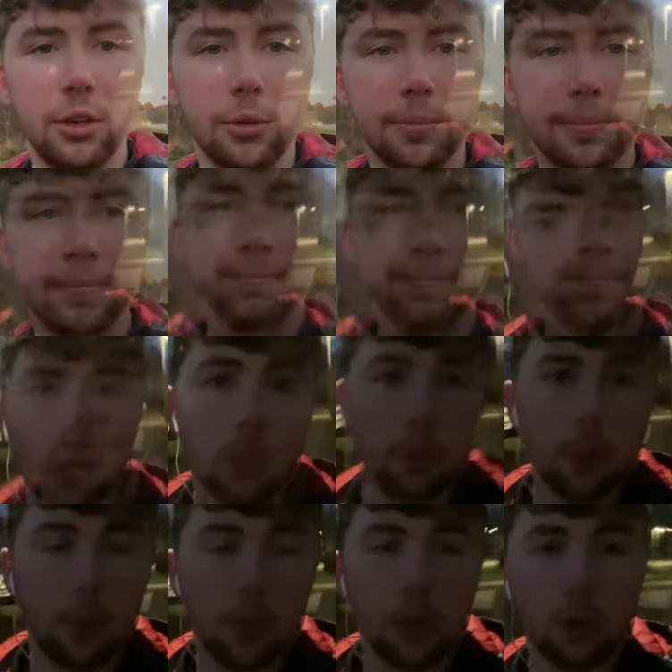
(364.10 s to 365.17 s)
So I'm currently on my
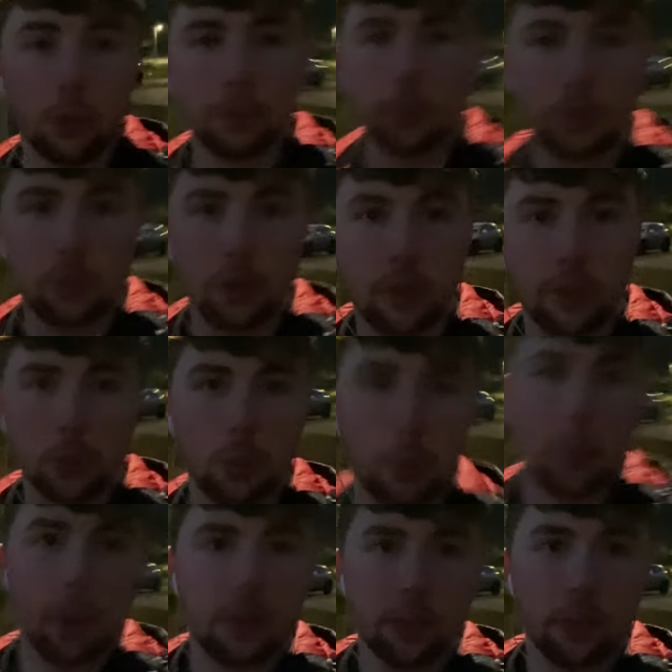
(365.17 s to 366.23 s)
way home. Sorry it's a wee
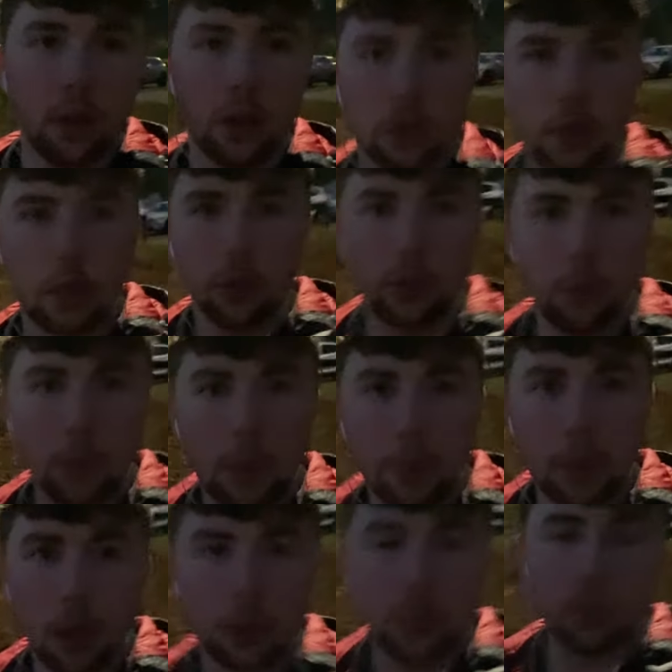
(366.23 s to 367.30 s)
bit dark. I know it might be
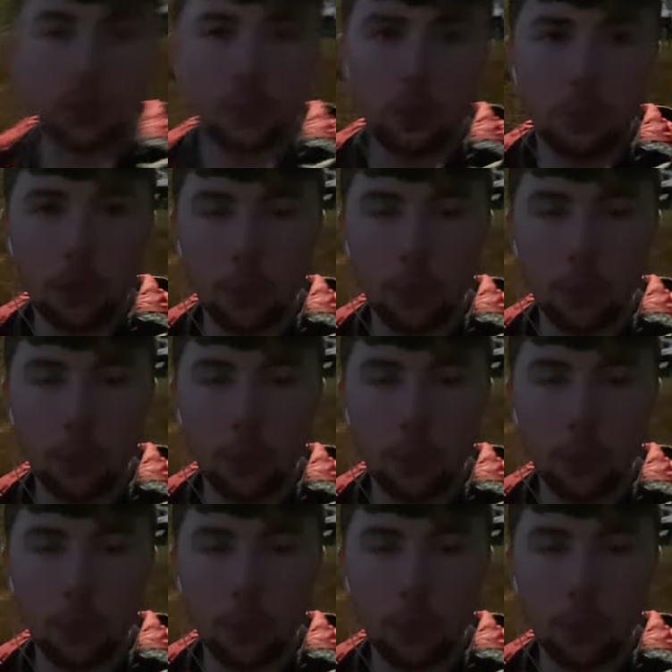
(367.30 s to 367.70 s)
hard to see me,